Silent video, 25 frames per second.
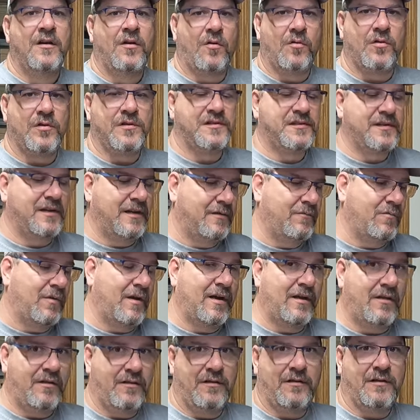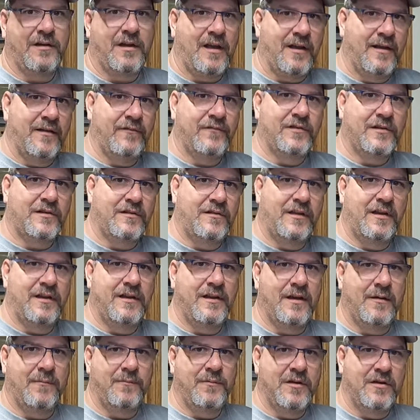or said, well, look, I have to
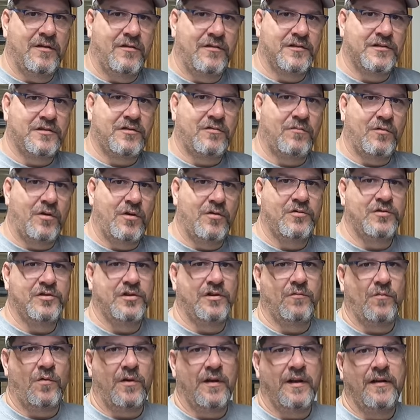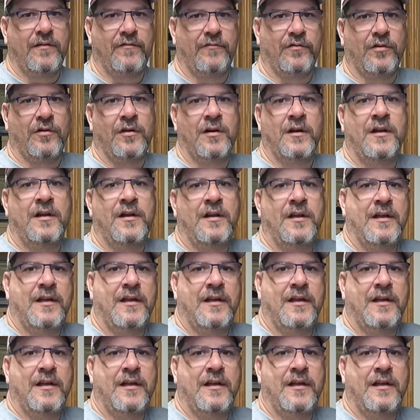clean up, you know, this corrosion, whatever,